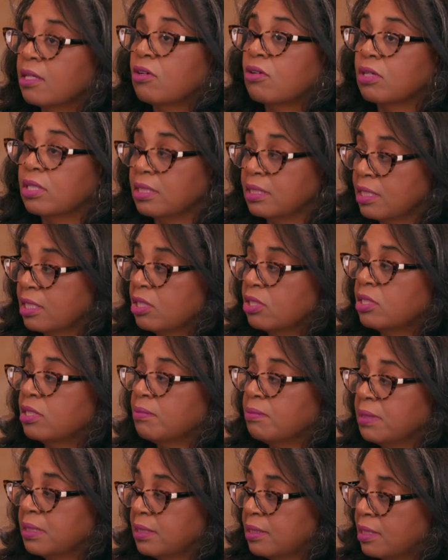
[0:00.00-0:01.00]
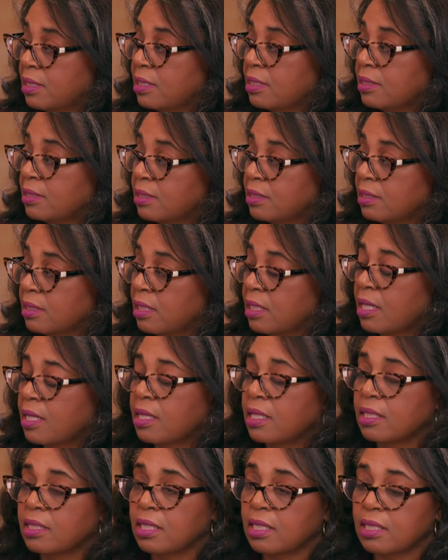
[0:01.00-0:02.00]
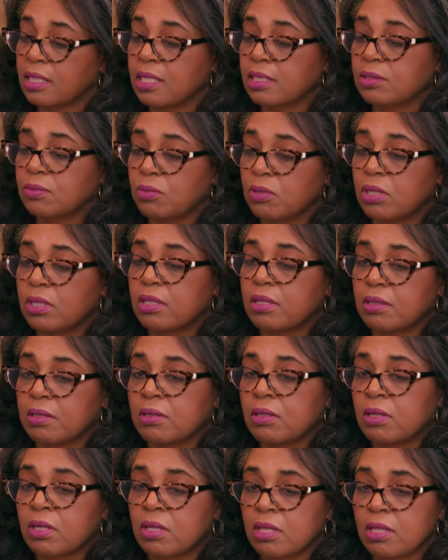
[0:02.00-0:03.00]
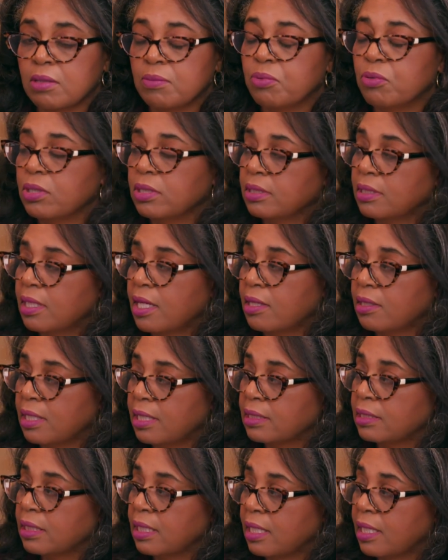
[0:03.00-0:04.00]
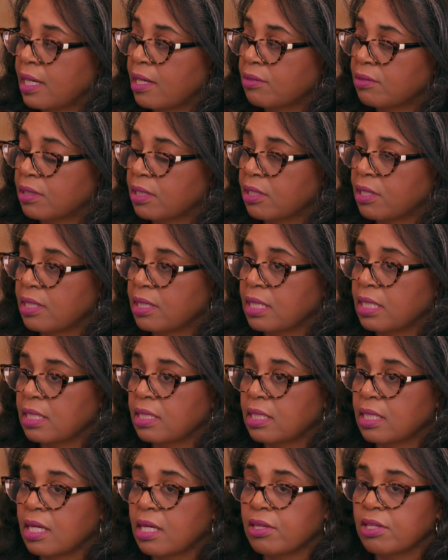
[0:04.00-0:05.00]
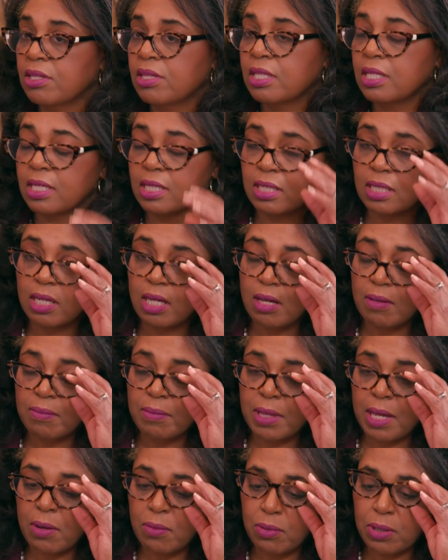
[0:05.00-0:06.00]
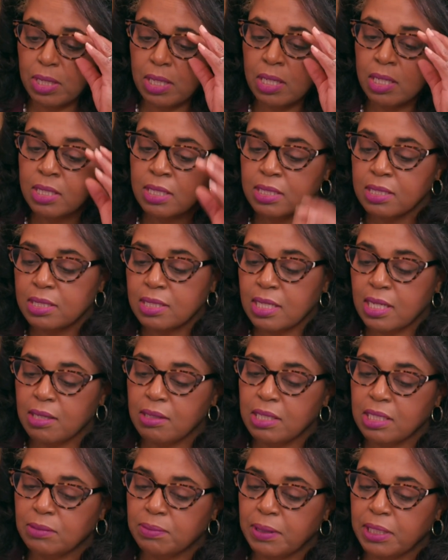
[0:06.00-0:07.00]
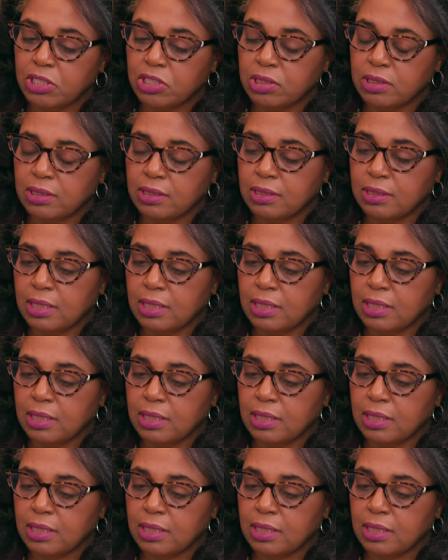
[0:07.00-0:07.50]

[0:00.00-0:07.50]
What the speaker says: they'll continue to miss this. And I think that that's one of the points that I'd like to get out there. I think the other thing that we see in these patients is